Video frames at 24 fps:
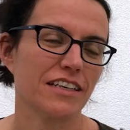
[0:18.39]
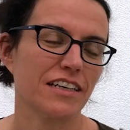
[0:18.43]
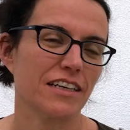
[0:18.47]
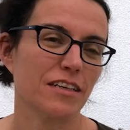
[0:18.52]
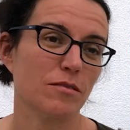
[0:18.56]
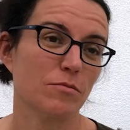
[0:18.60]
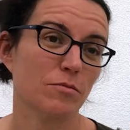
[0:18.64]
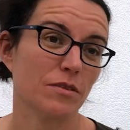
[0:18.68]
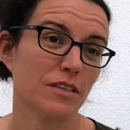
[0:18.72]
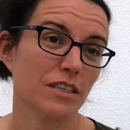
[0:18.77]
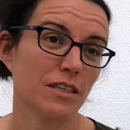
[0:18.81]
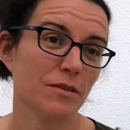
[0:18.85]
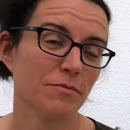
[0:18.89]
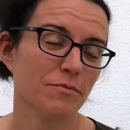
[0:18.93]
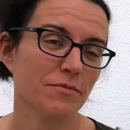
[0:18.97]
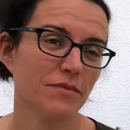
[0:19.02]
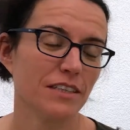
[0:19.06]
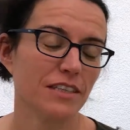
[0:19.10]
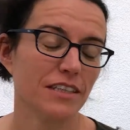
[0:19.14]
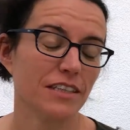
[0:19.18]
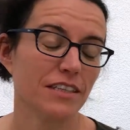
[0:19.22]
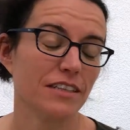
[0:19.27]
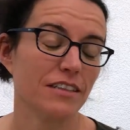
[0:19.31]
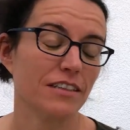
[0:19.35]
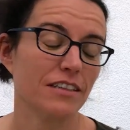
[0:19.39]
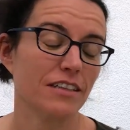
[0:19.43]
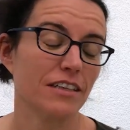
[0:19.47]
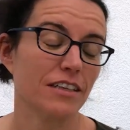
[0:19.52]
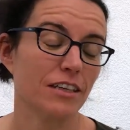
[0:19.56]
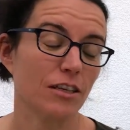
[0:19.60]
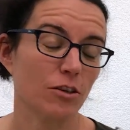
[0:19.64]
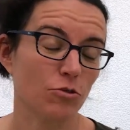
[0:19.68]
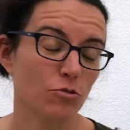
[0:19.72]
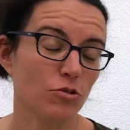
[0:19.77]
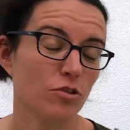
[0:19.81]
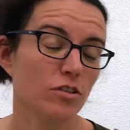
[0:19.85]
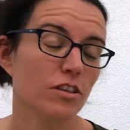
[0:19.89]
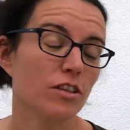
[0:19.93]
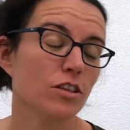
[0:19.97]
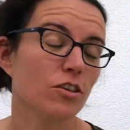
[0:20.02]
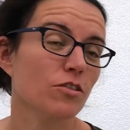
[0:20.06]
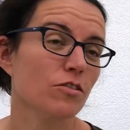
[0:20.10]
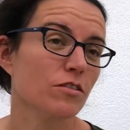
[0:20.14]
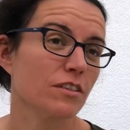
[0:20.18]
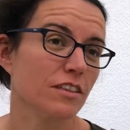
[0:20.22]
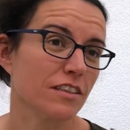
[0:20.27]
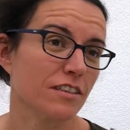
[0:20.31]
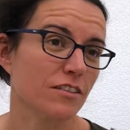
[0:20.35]
IBM in
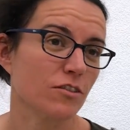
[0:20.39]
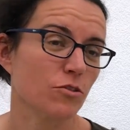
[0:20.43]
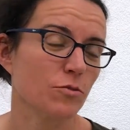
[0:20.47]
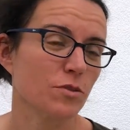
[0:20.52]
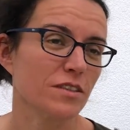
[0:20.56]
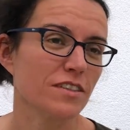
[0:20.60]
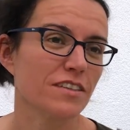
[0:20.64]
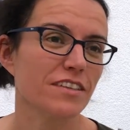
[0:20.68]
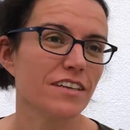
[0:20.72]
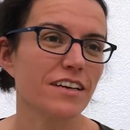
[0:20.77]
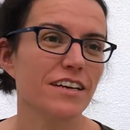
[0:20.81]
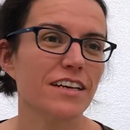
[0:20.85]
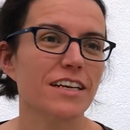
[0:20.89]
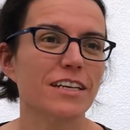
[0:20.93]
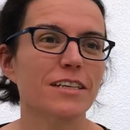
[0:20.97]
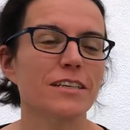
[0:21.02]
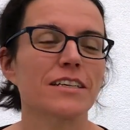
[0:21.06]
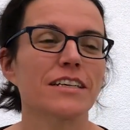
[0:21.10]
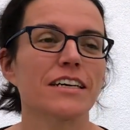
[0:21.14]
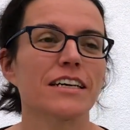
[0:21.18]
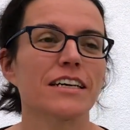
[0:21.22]
Russlikon in Switzerland.